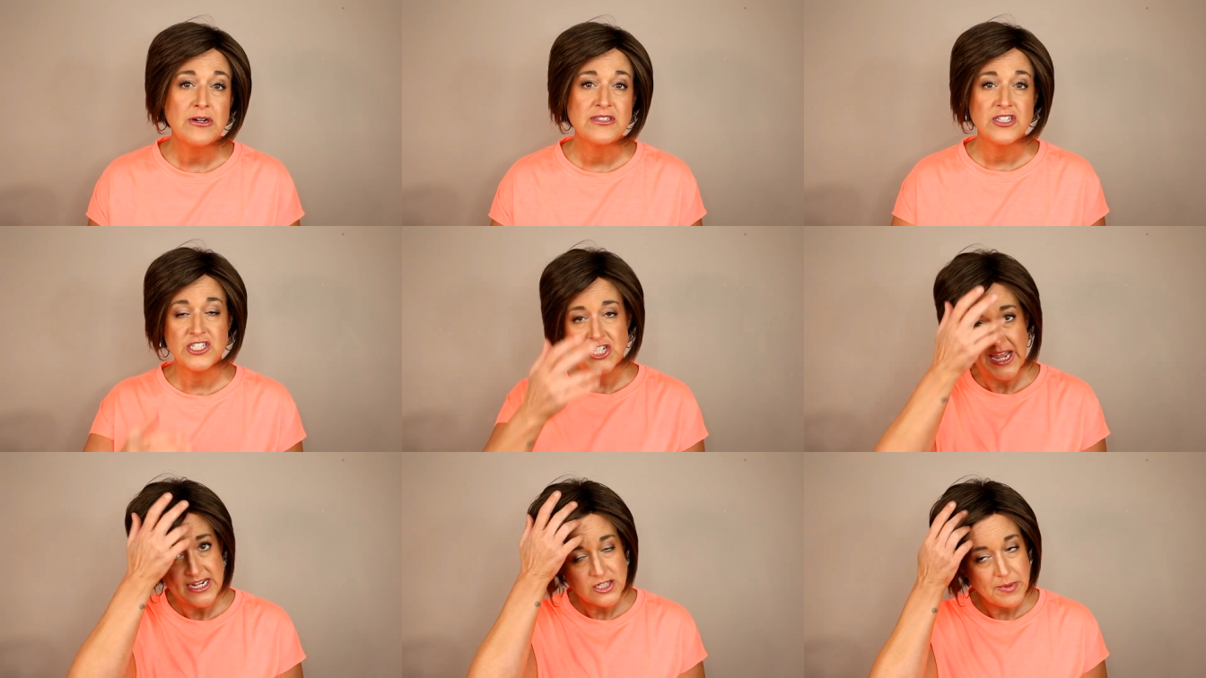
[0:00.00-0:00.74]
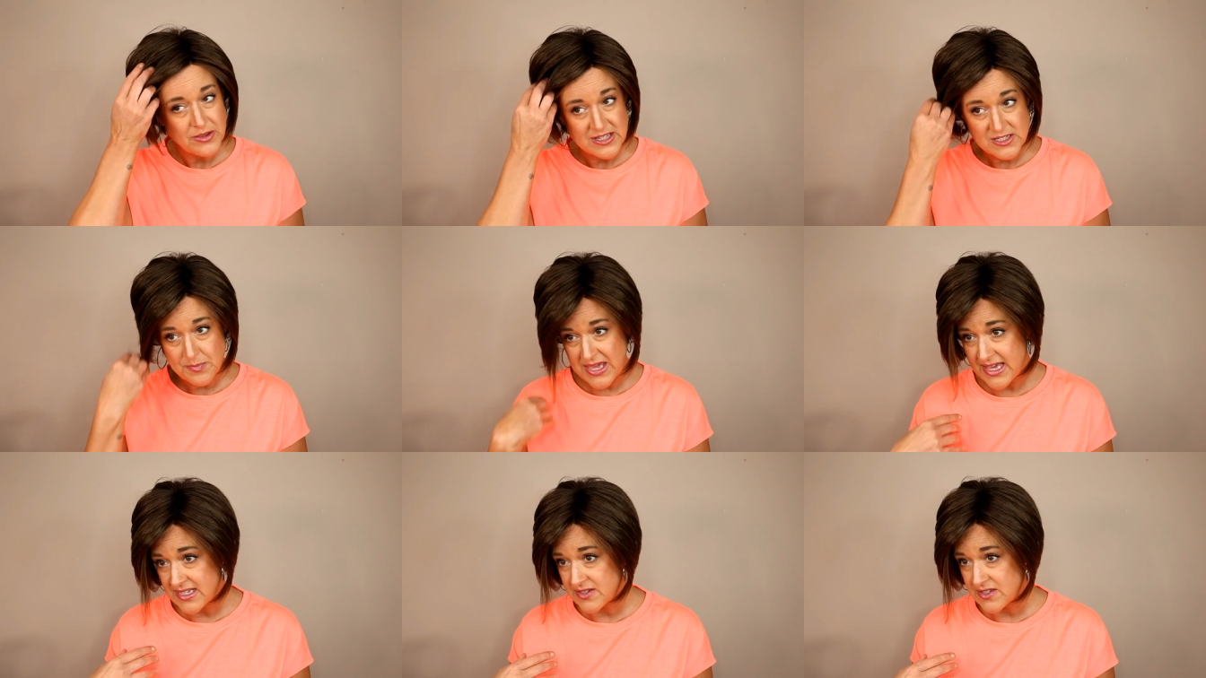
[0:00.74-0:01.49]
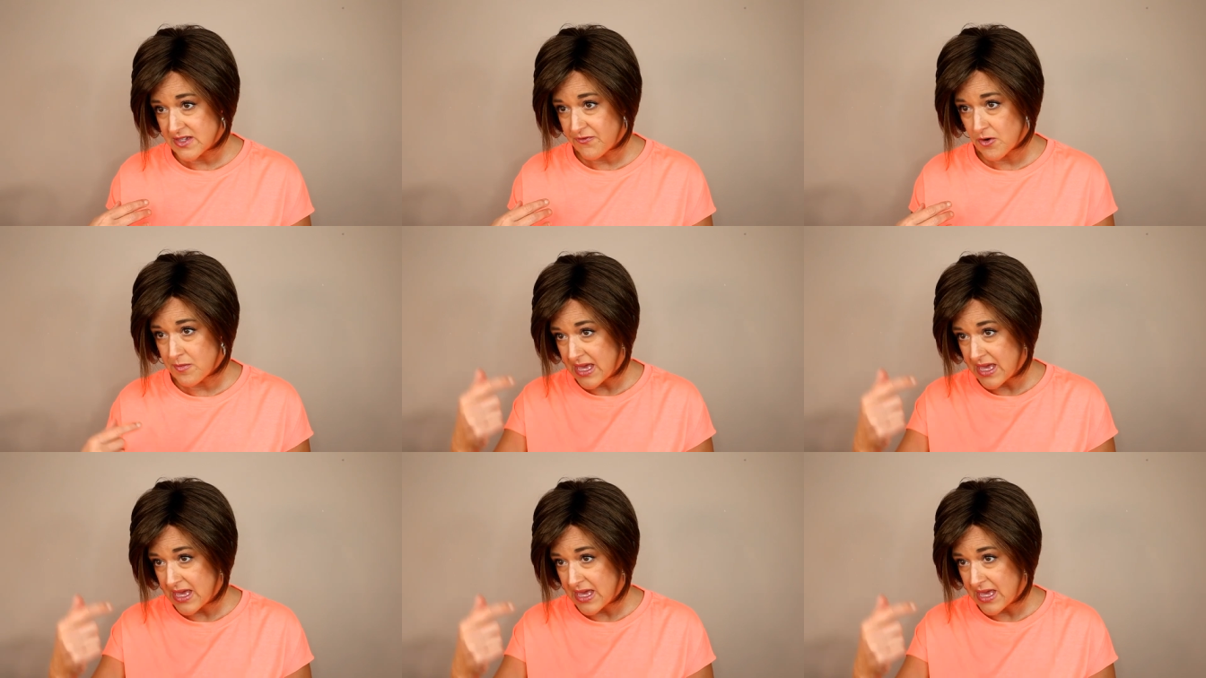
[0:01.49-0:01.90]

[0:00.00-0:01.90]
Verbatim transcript: would personally change about this piece